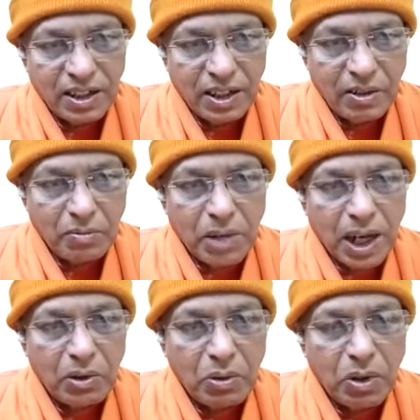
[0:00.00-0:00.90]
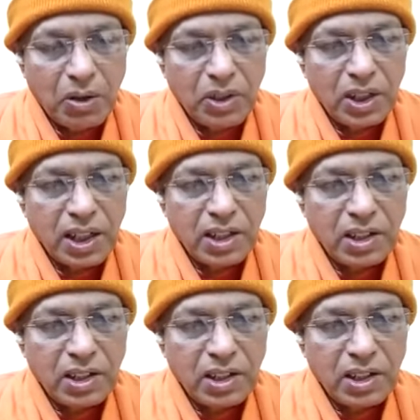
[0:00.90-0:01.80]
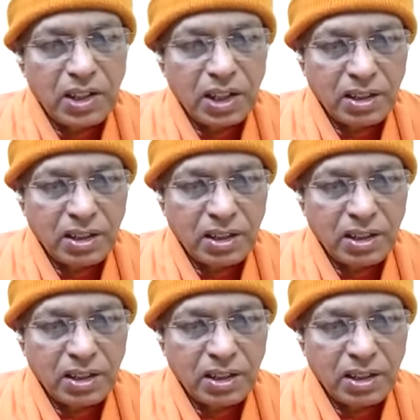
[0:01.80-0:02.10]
See, value how increases.